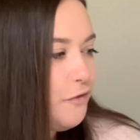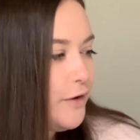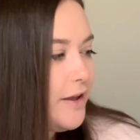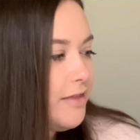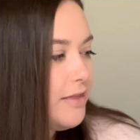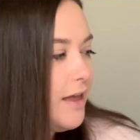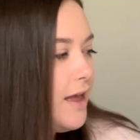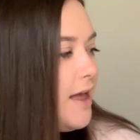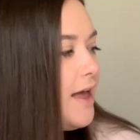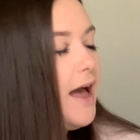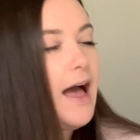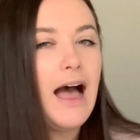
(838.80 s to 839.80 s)
with
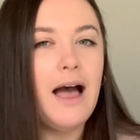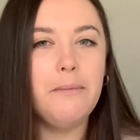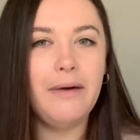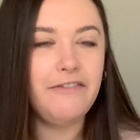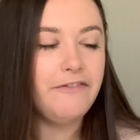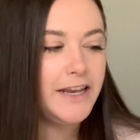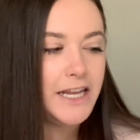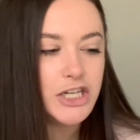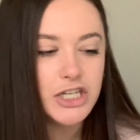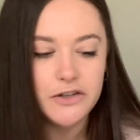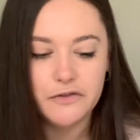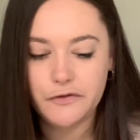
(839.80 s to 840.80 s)
uh, my
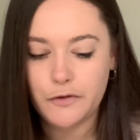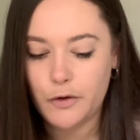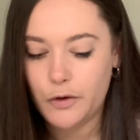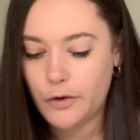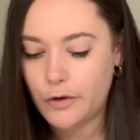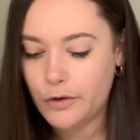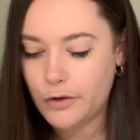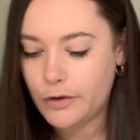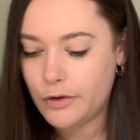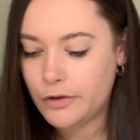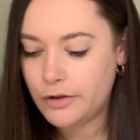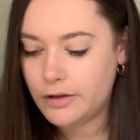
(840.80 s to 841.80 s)
finish
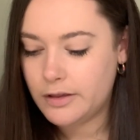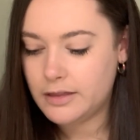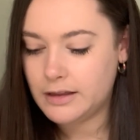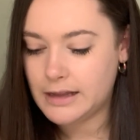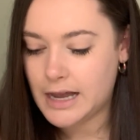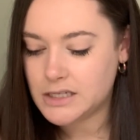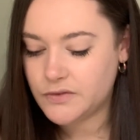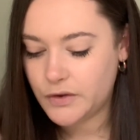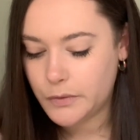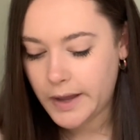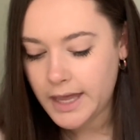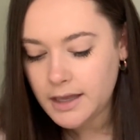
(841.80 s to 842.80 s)
for the last
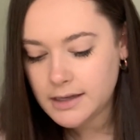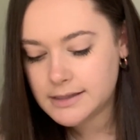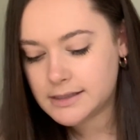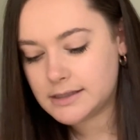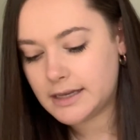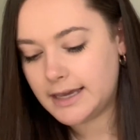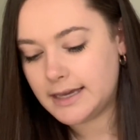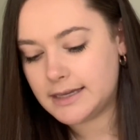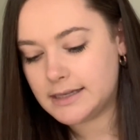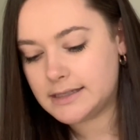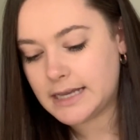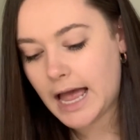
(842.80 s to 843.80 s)
few weeks
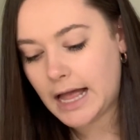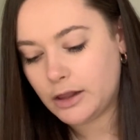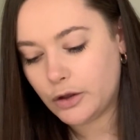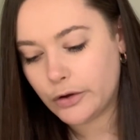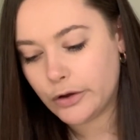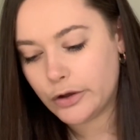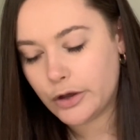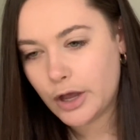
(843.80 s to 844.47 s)
is Hello